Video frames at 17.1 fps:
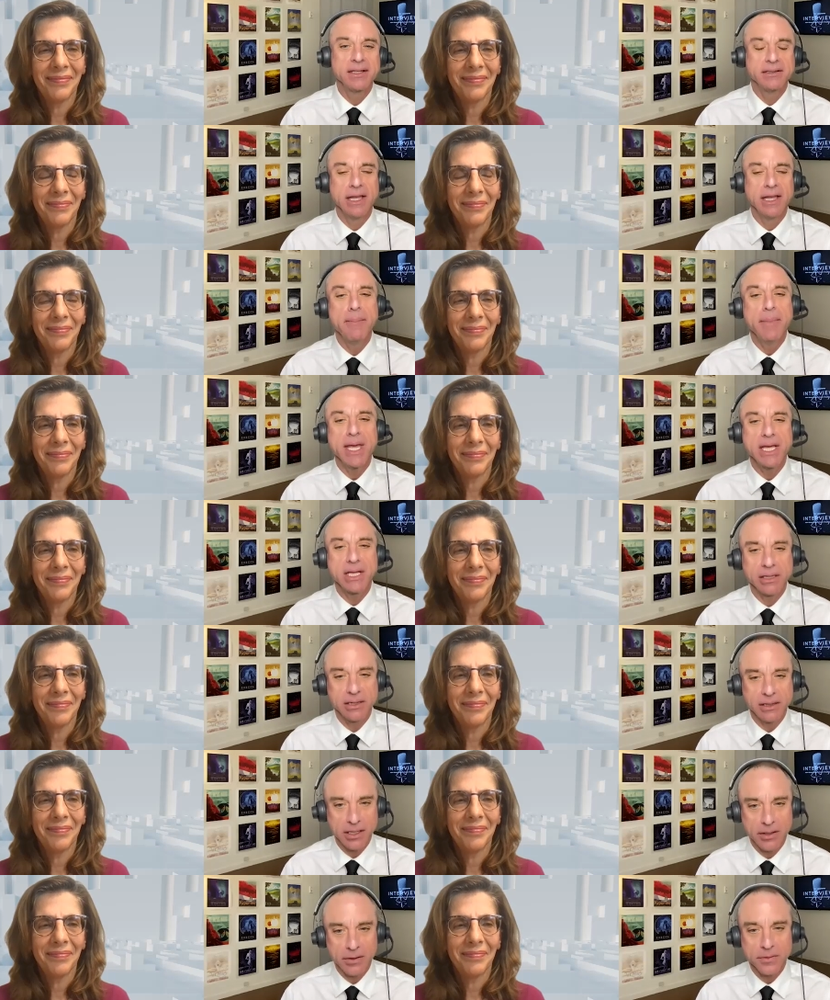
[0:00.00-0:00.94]
Speaker 1: Let me
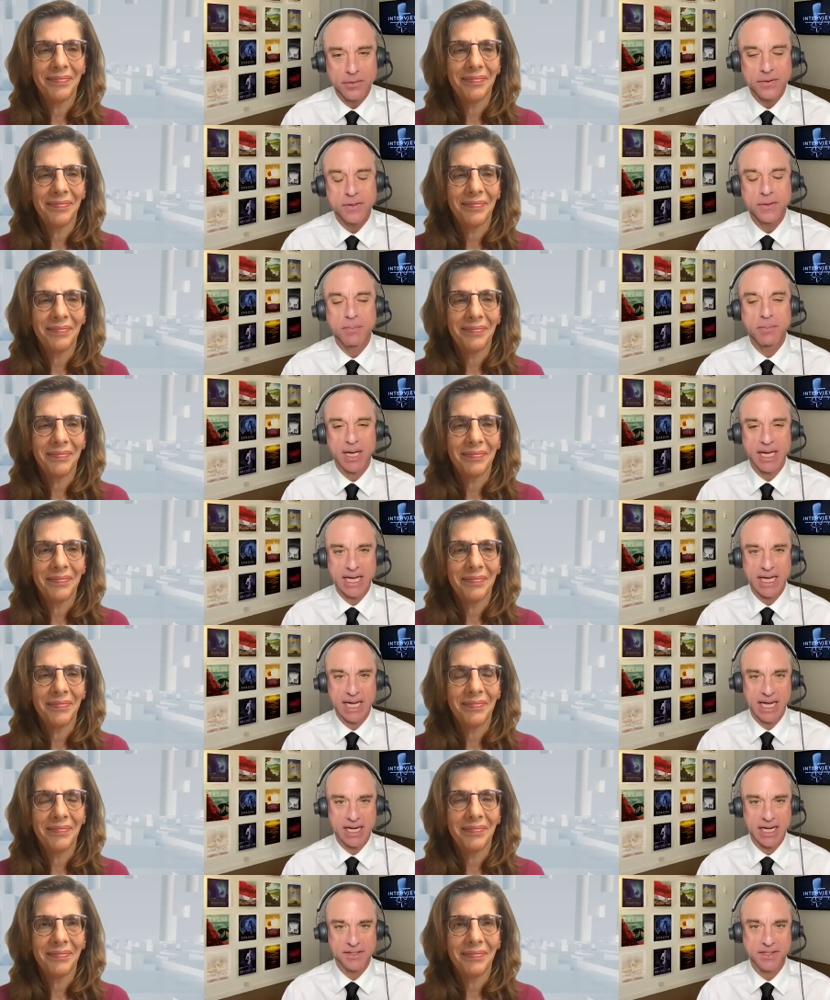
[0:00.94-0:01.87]
close by
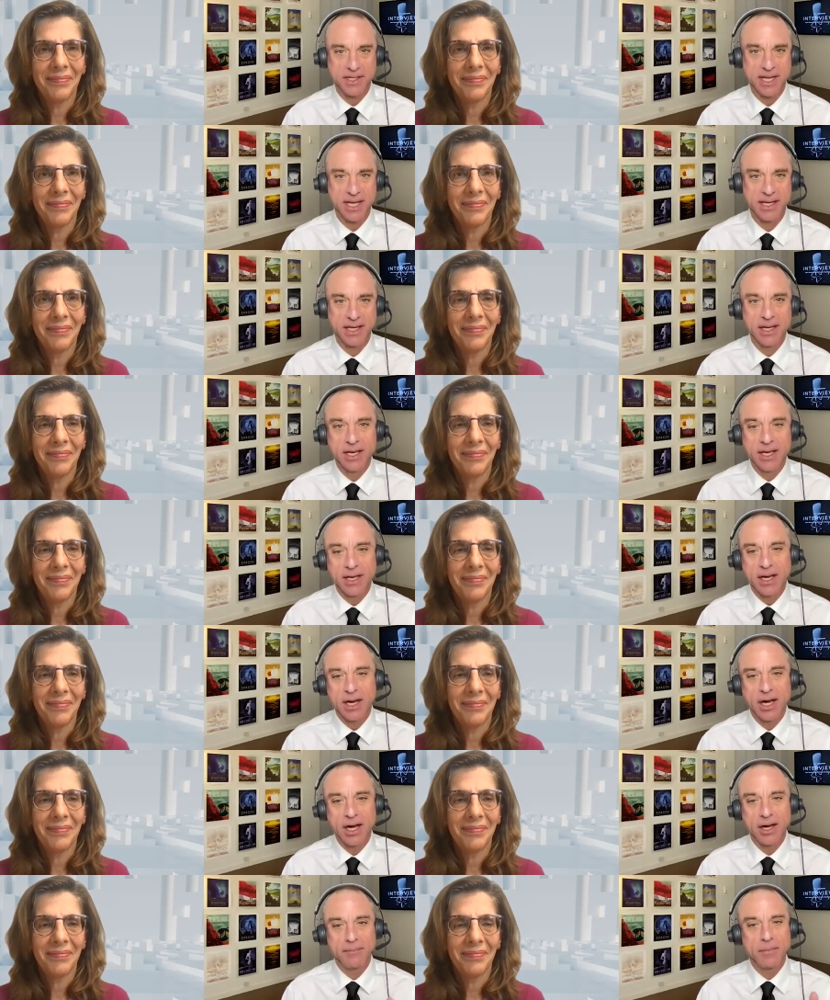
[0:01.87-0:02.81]
asking,
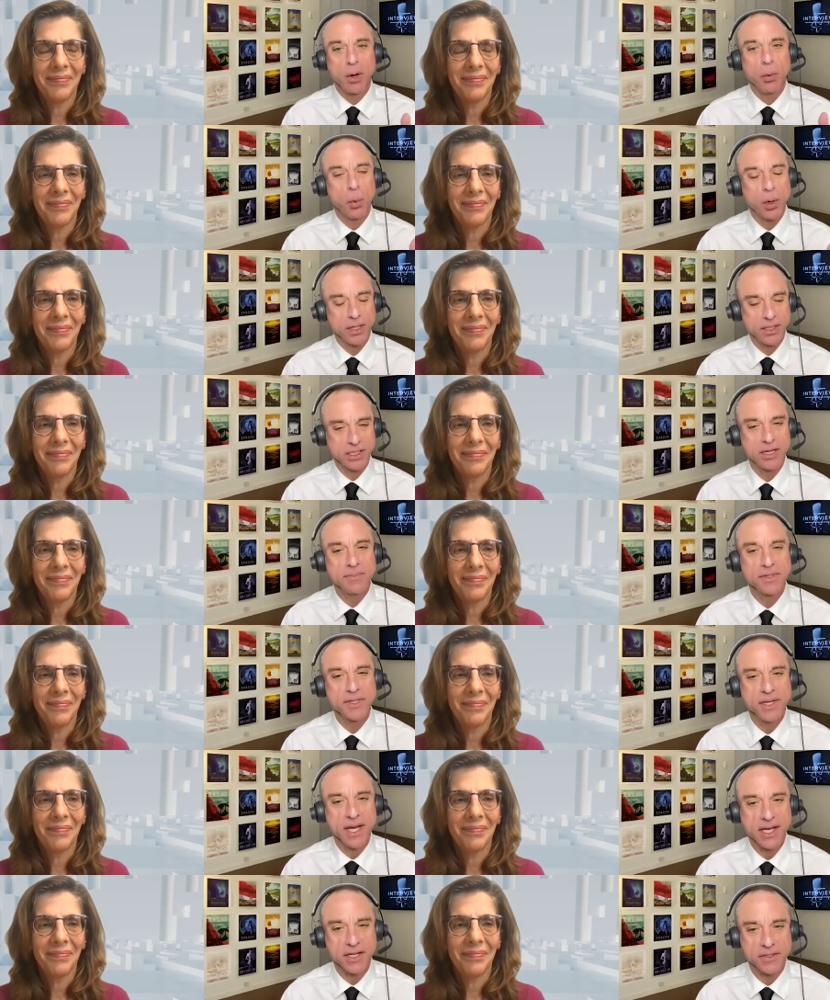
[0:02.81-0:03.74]
what comes
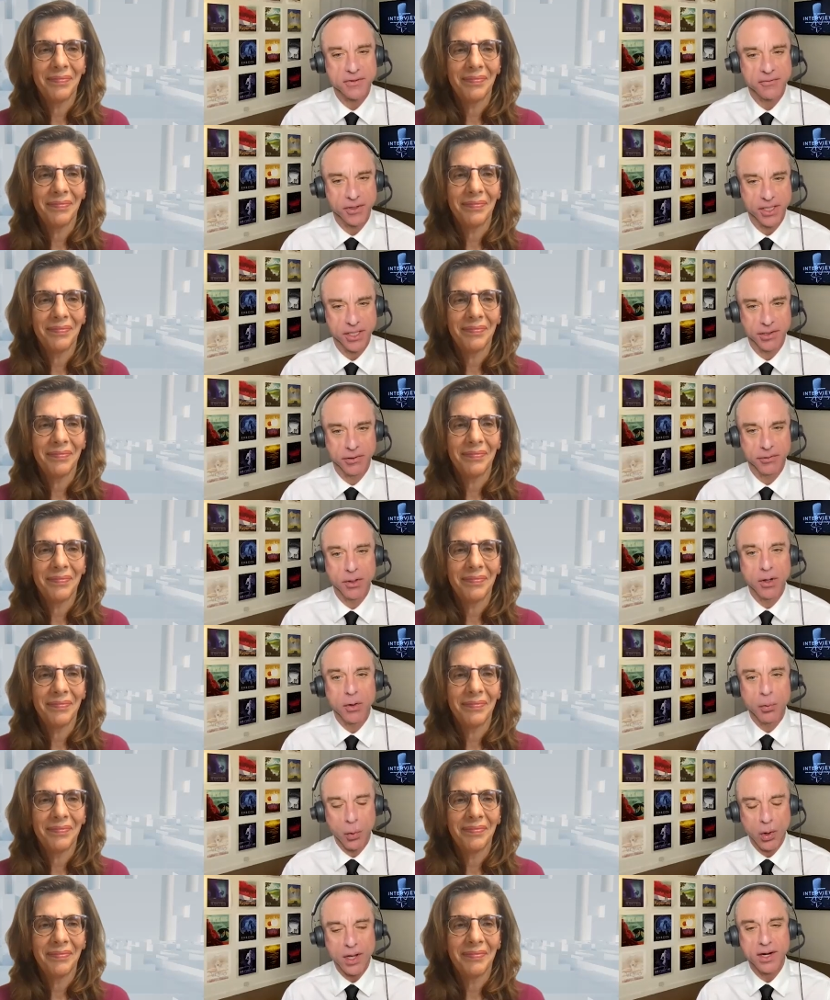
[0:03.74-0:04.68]
next for you?
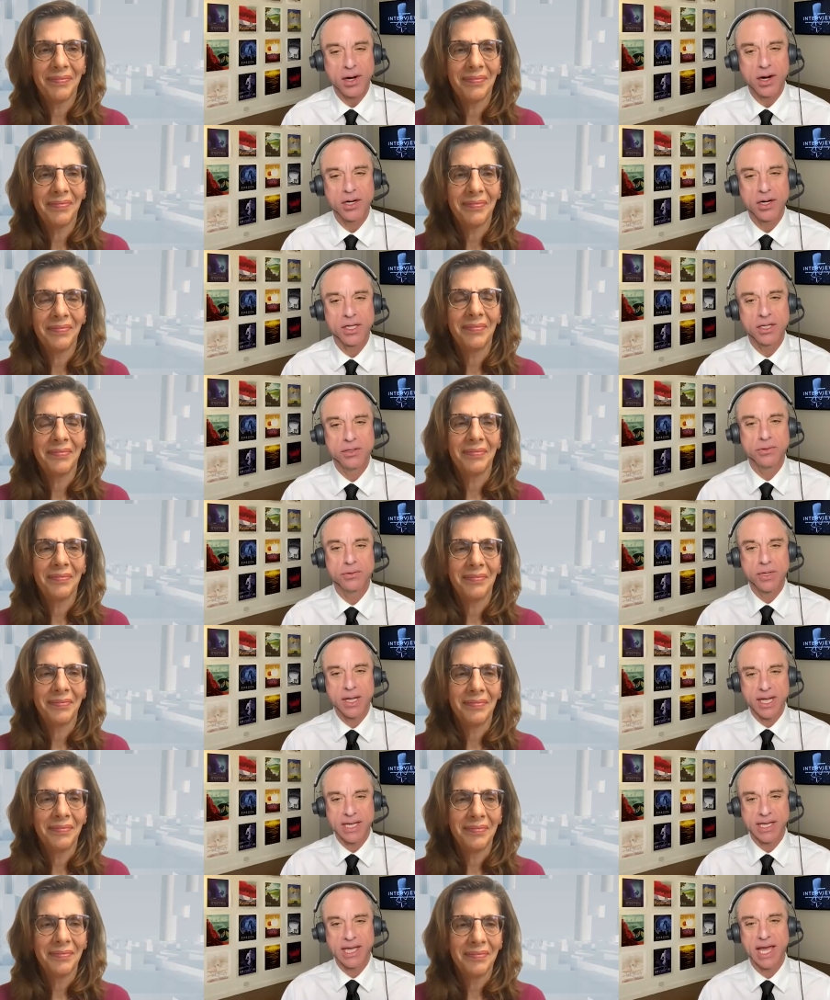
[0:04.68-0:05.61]
What are you
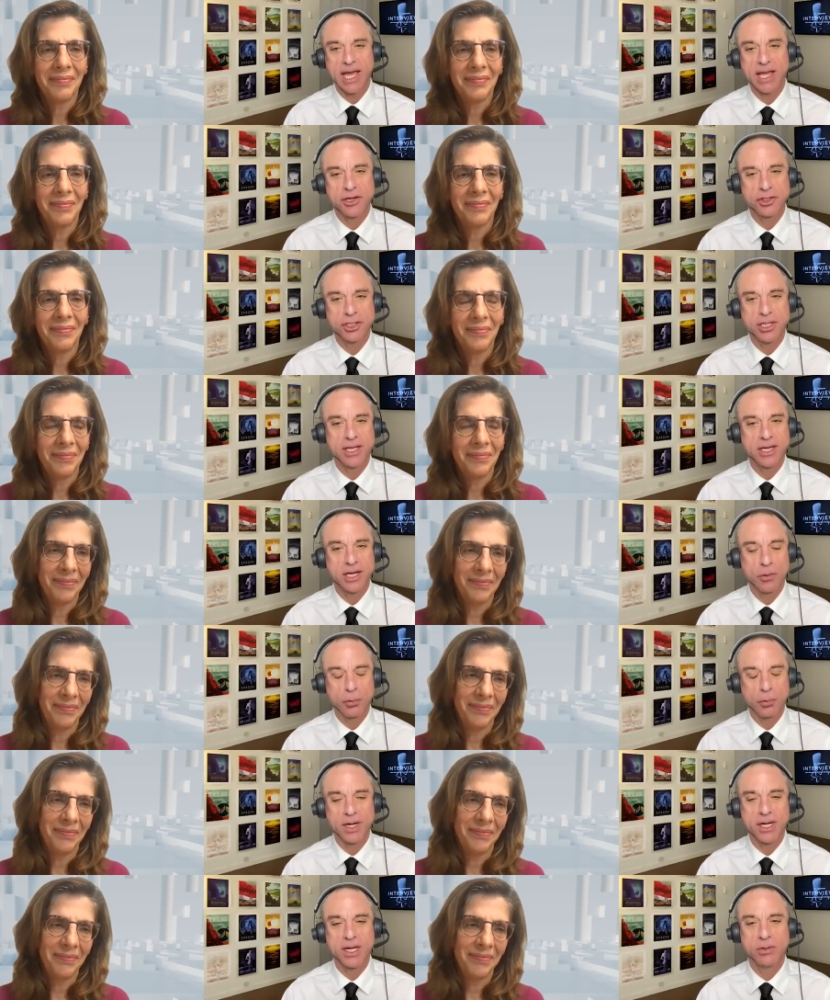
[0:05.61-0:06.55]
engaged in, and
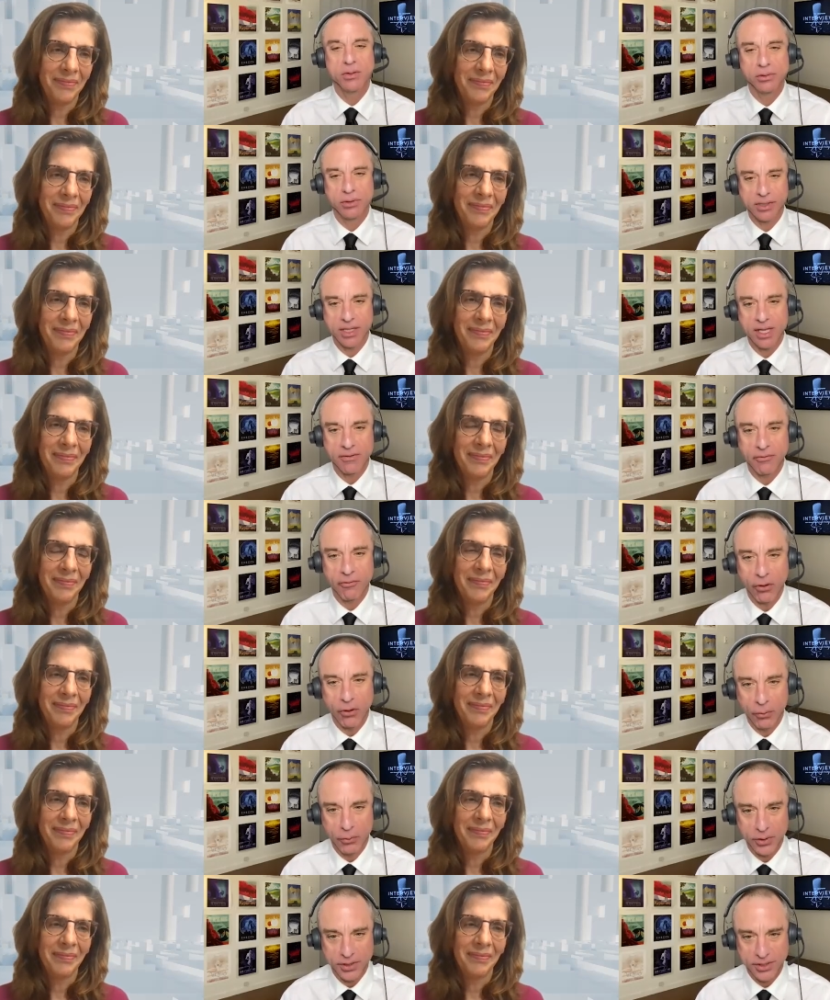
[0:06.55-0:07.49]
what are you looking
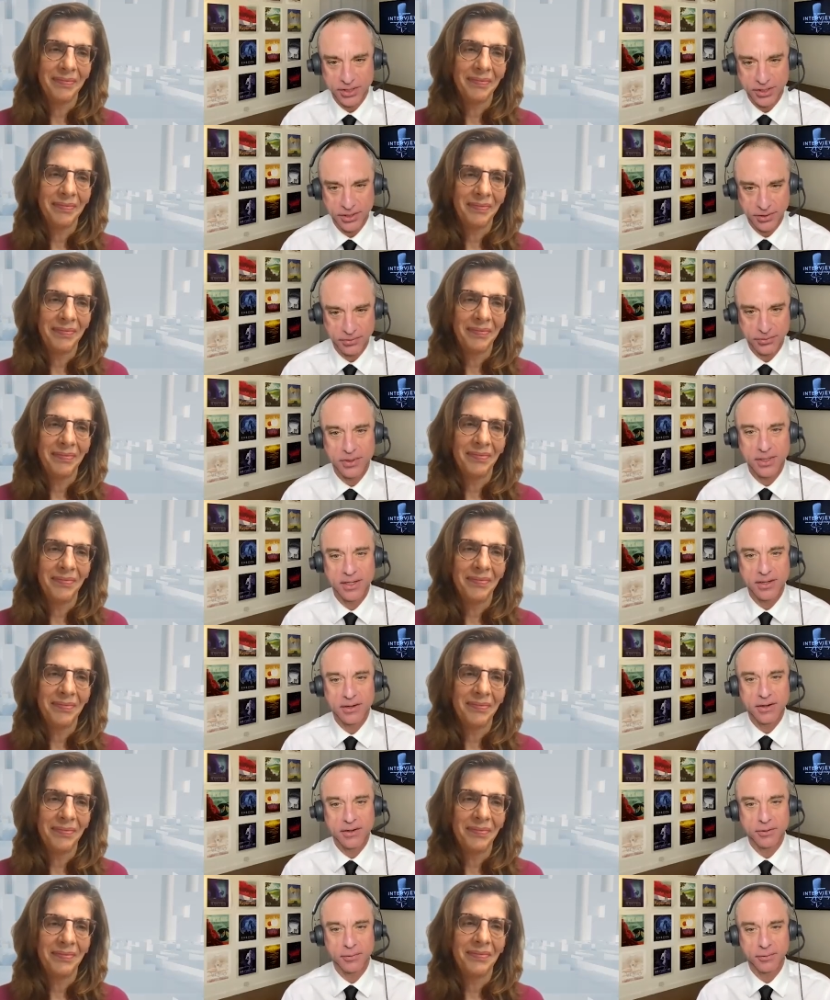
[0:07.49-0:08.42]
forward to
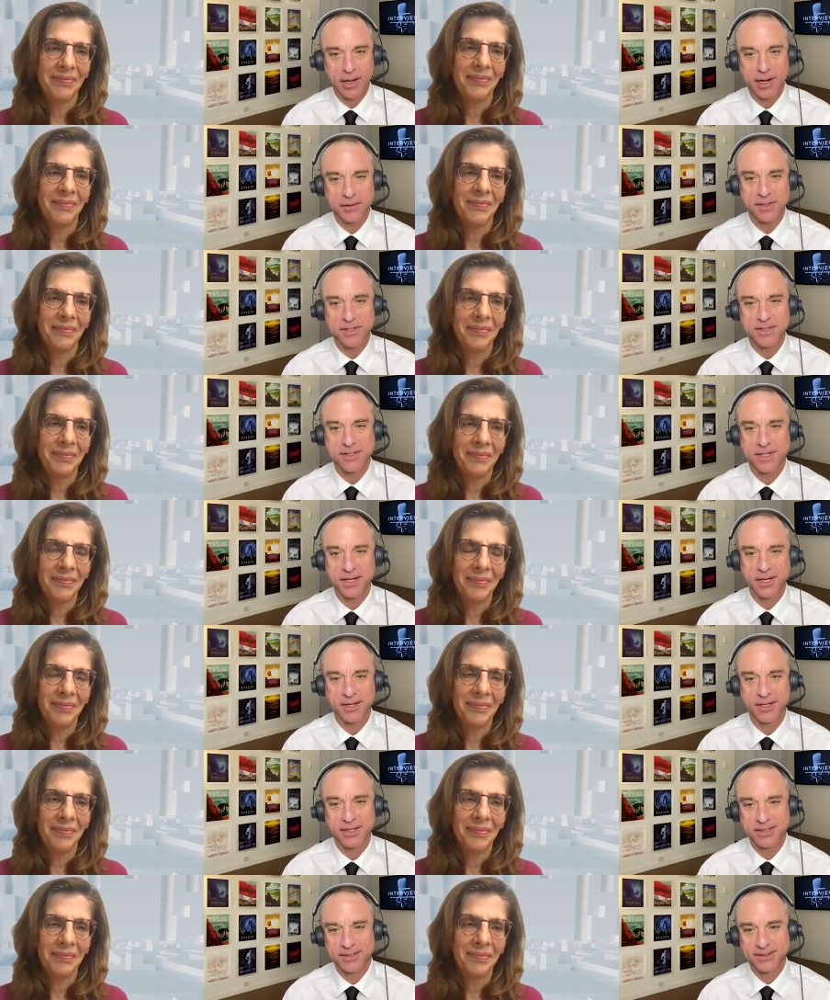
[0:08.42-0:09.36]
throughout this
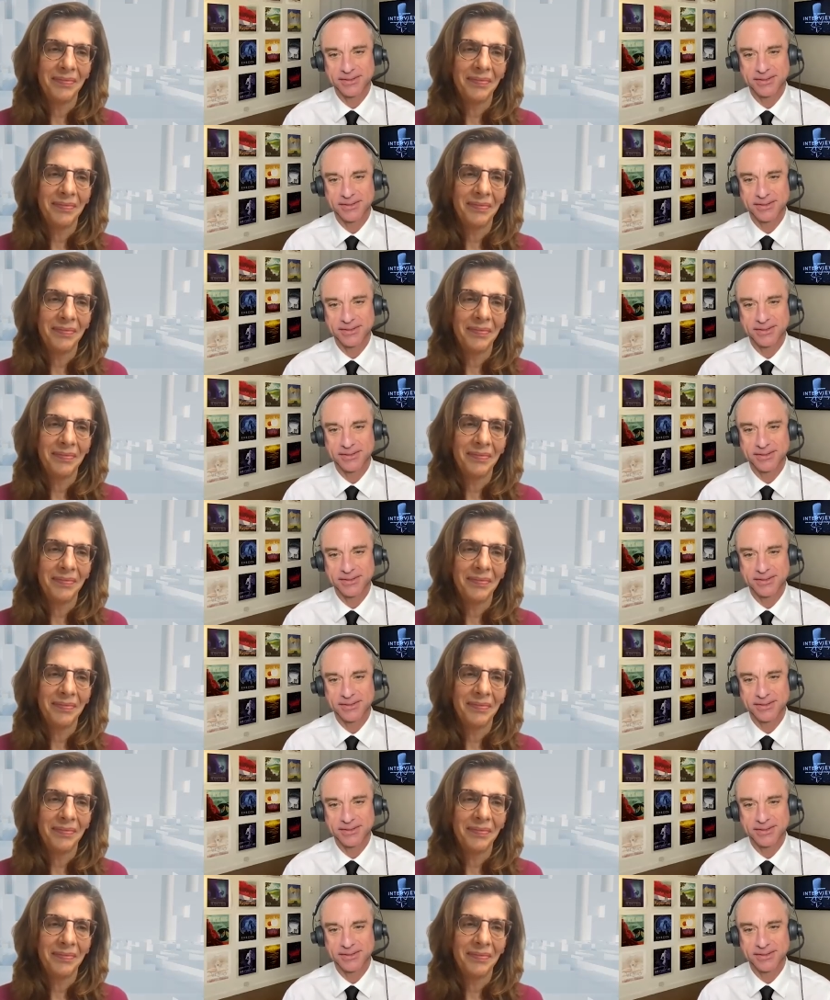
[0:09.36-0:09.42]
year?